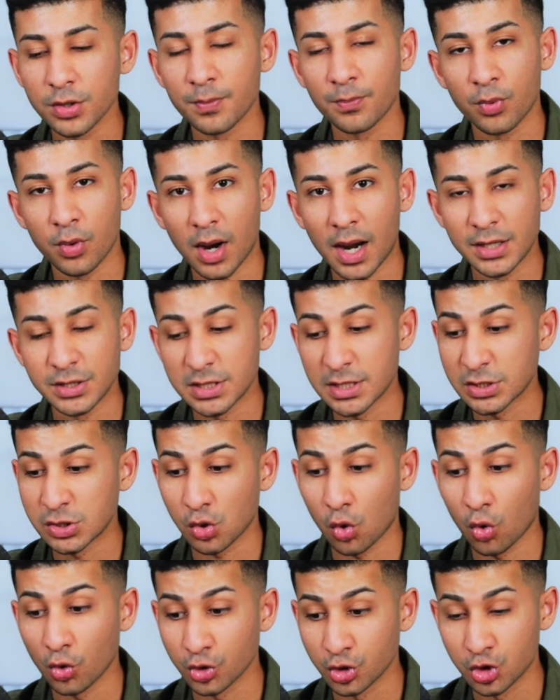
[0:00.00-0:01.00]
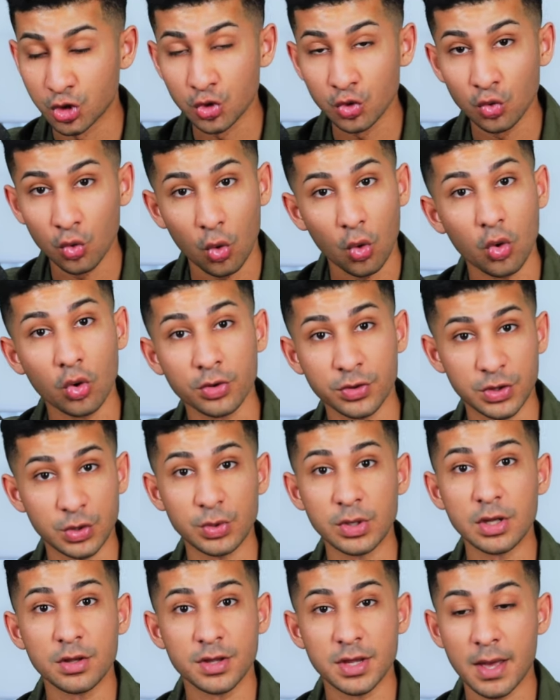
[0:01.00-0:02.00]
of the projects or two or
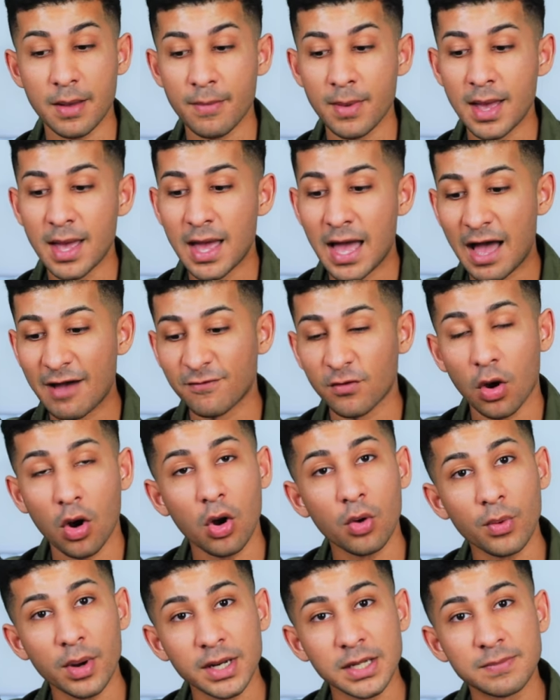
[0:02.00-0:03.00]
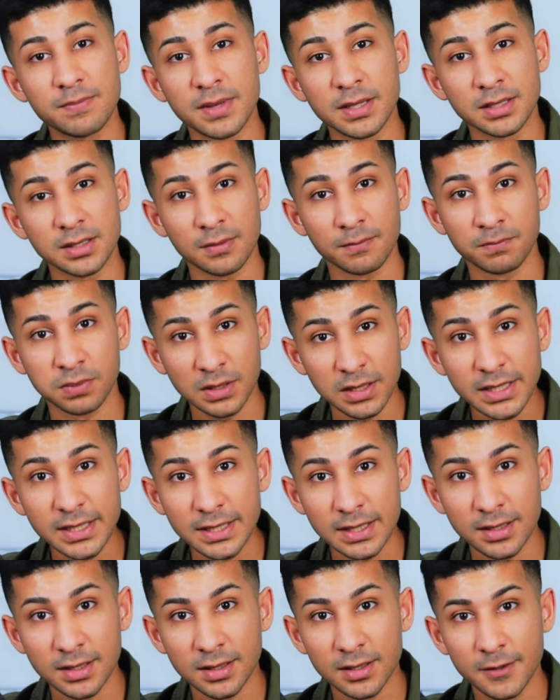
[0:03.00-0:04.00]
three of them have already been
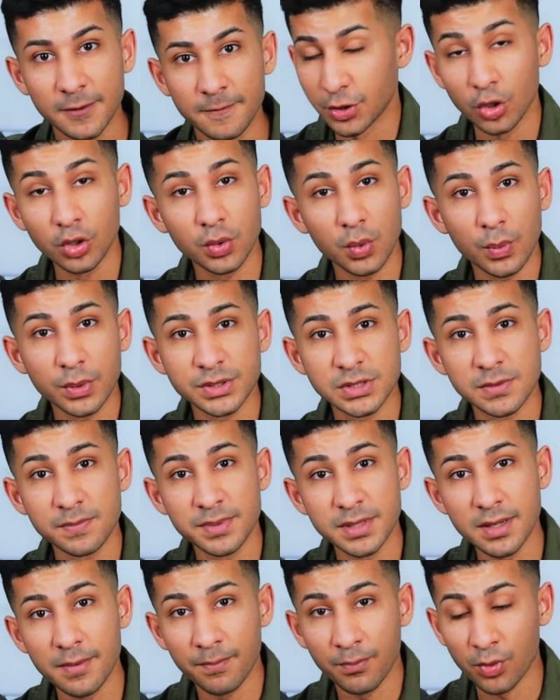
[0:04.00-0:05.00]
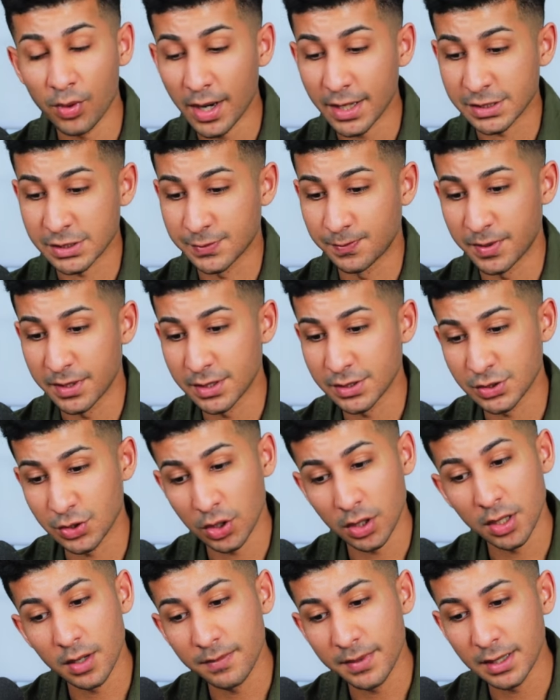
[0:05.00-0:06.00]
completed. They're going to be impressed because they're
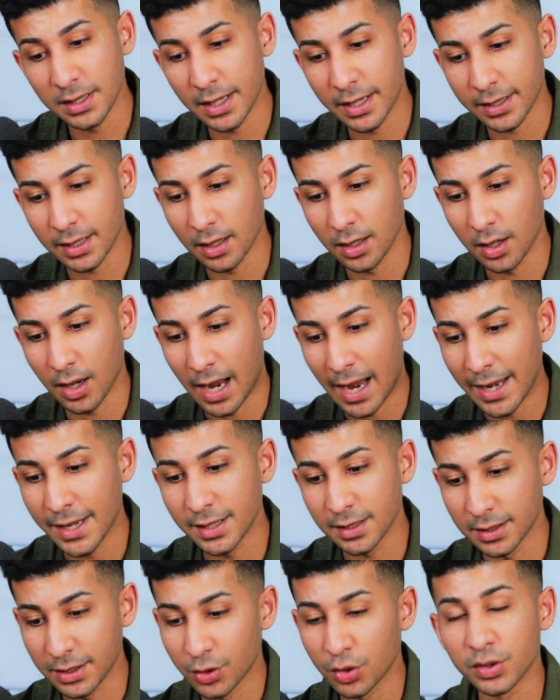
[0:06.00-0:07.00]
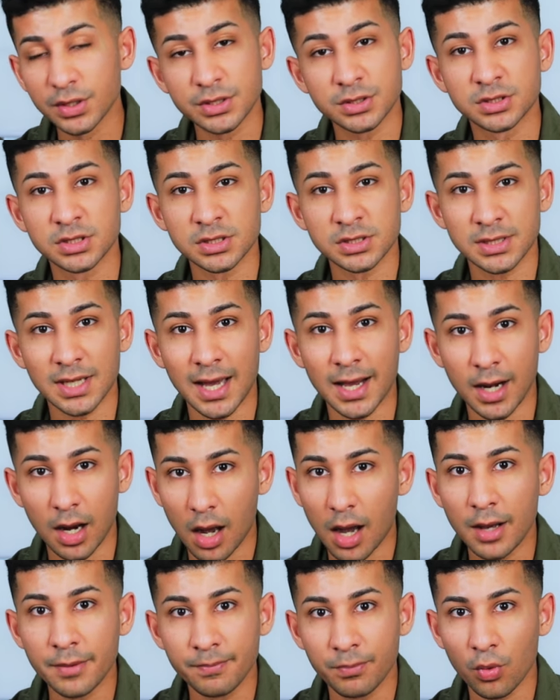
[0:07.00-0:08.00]
going to be like, I literally just got
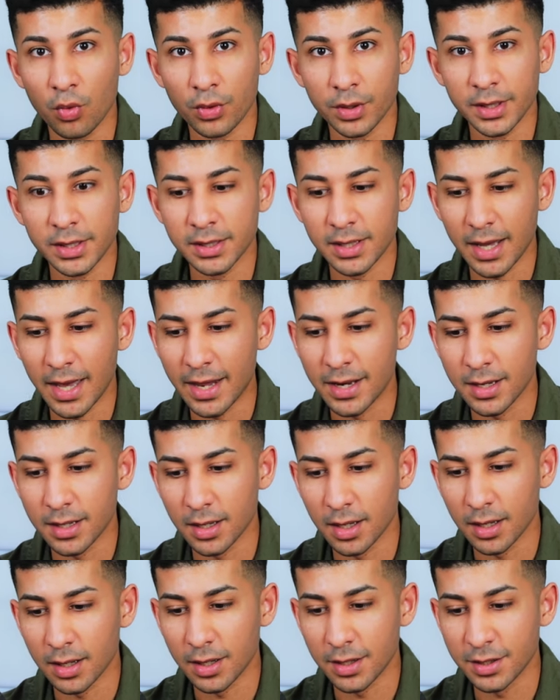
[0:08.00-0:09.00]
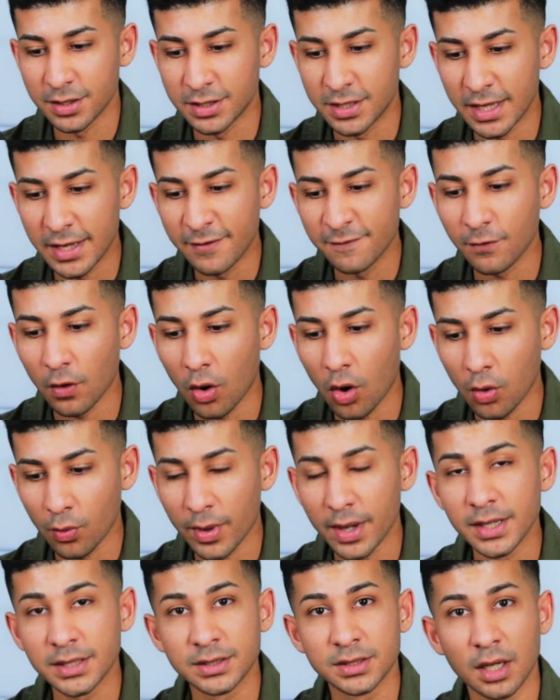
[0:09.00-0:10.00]
onboarded and they've
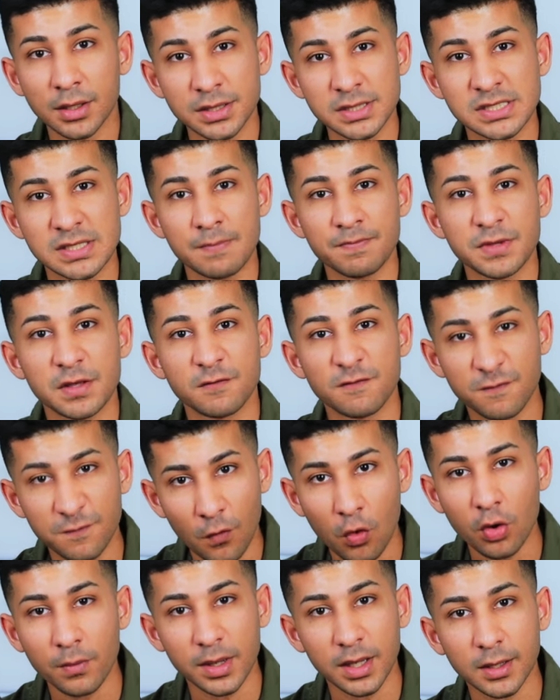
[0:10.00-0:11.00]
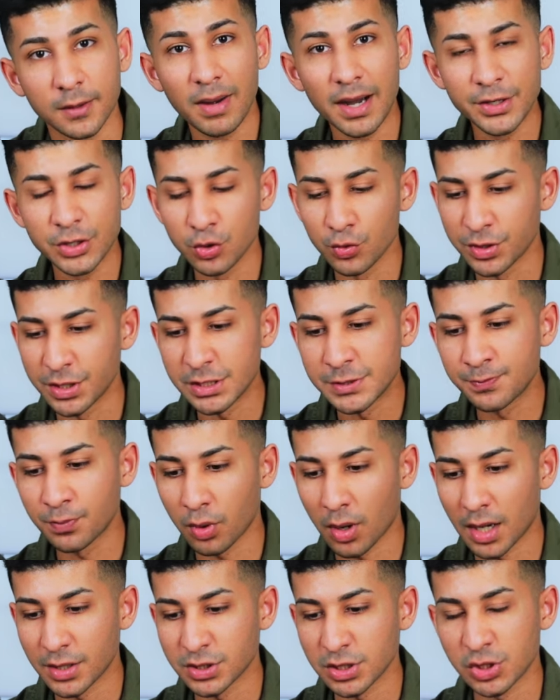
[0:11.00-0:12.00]
already done something for me. Mind you, these
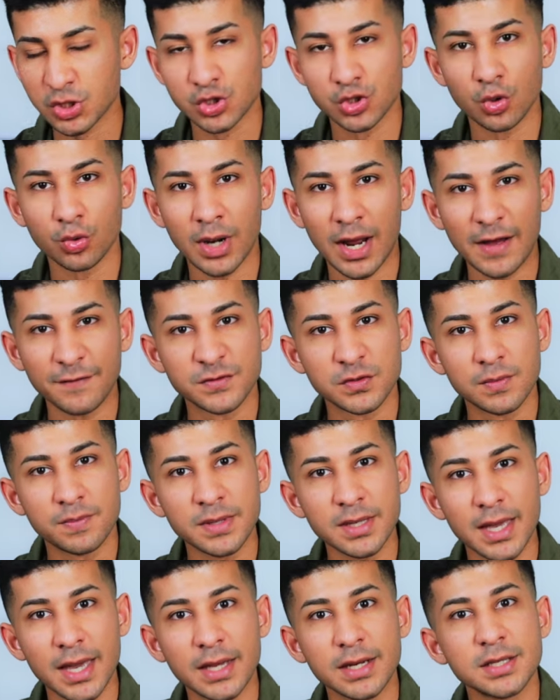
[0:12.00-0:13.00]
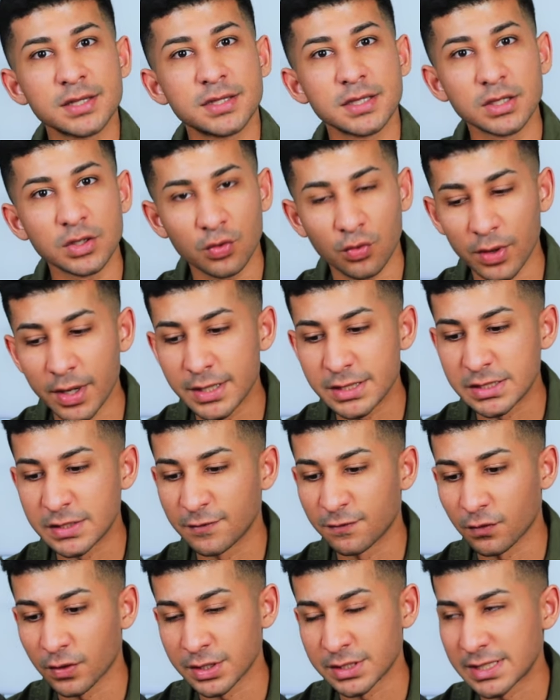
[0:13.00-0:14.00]
projects don't have to be anything crazy.
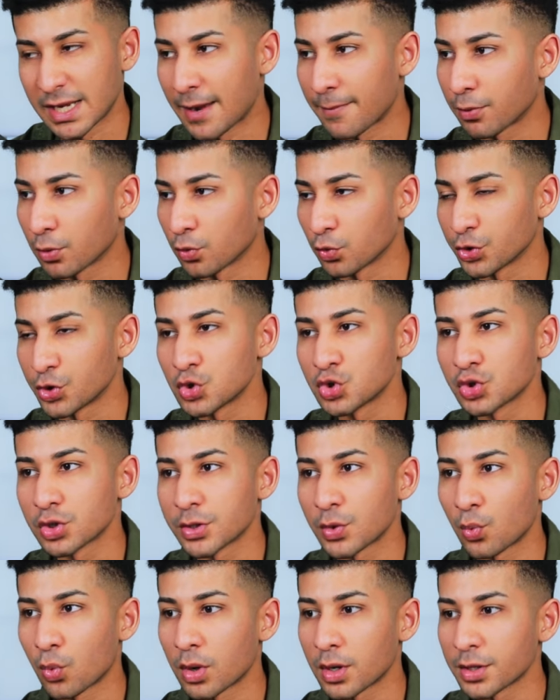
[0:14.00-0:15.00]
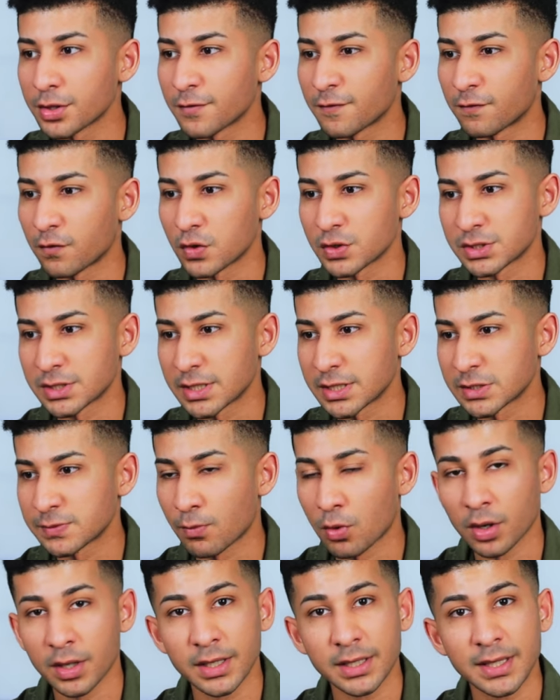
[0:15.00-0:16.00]
For example, usually one of the first things
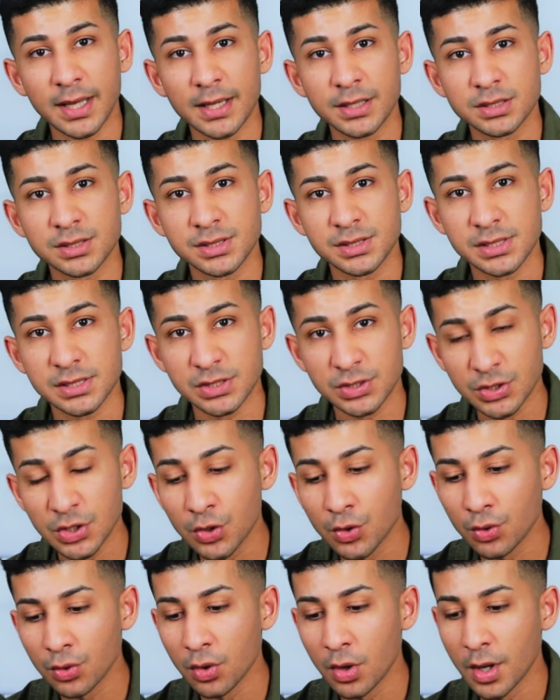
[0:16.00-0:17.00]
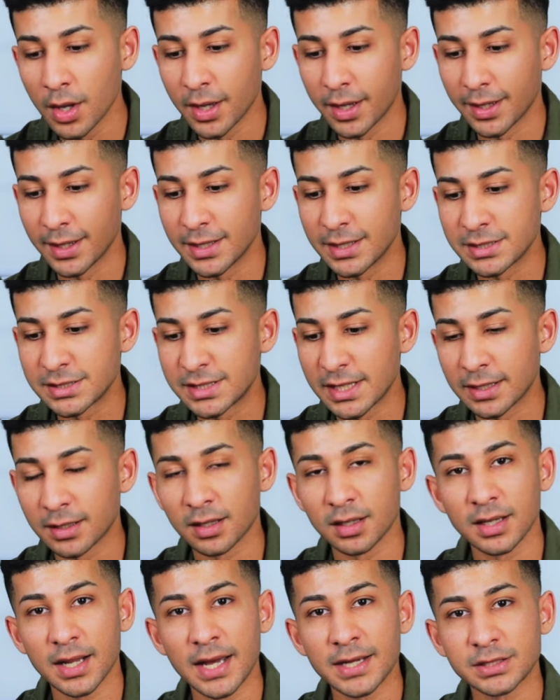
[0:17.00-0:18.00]
marketing agencies do is they
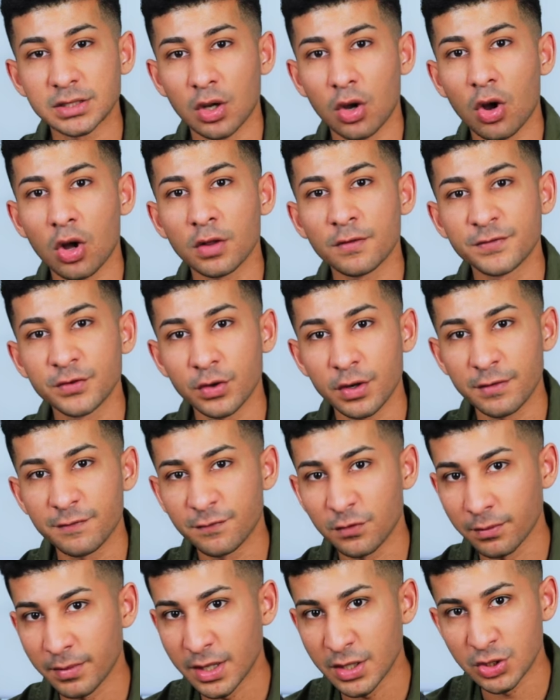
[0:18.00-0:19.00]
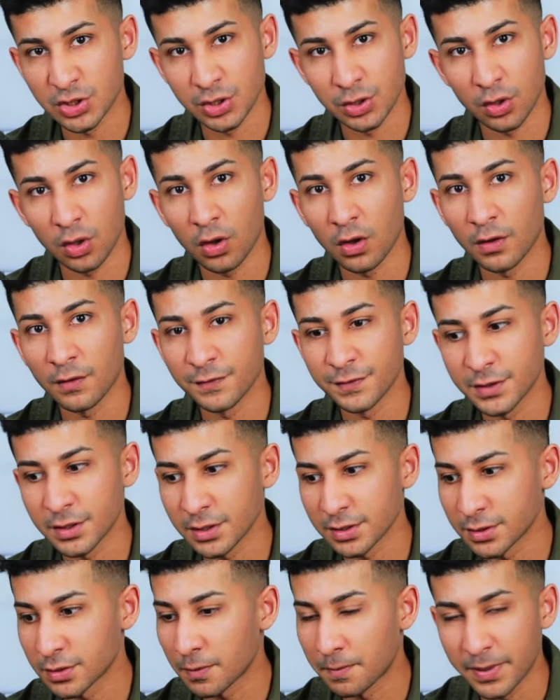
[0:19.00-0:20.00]
collect all of their information, all
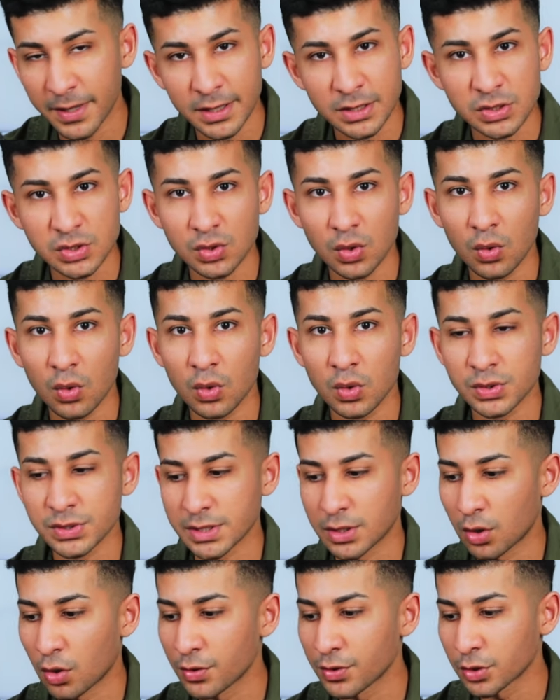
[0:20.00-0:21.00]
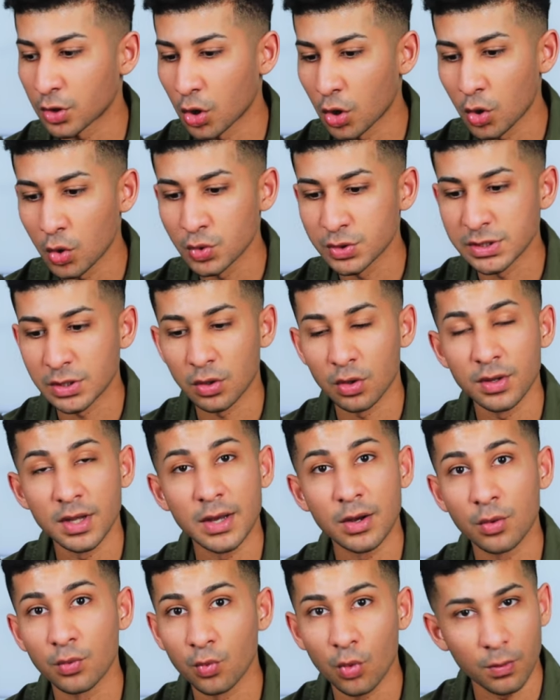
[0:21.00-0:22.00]
the pixels and all the codes and all
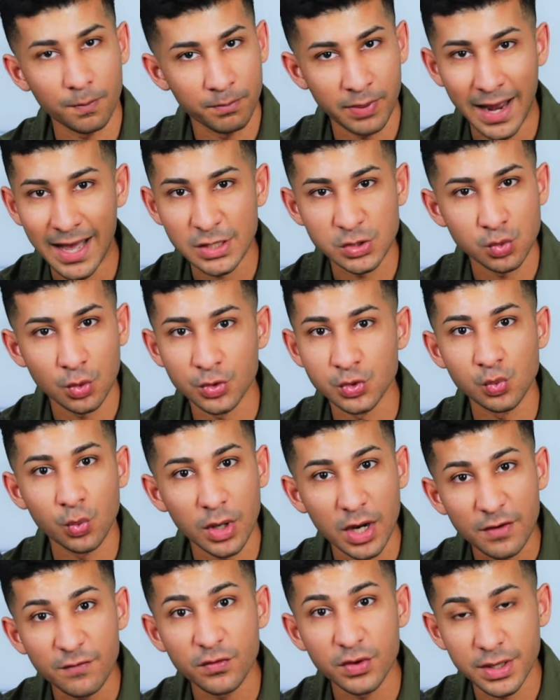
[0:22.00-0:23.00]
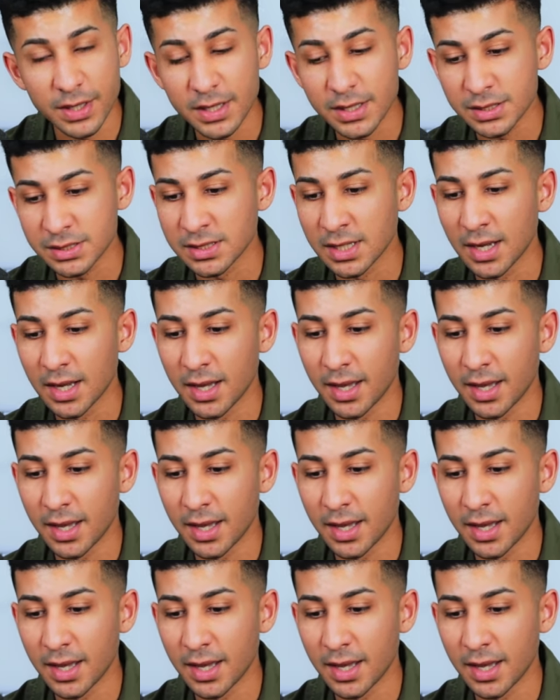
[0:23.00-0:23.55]
the passwords, whatever it is.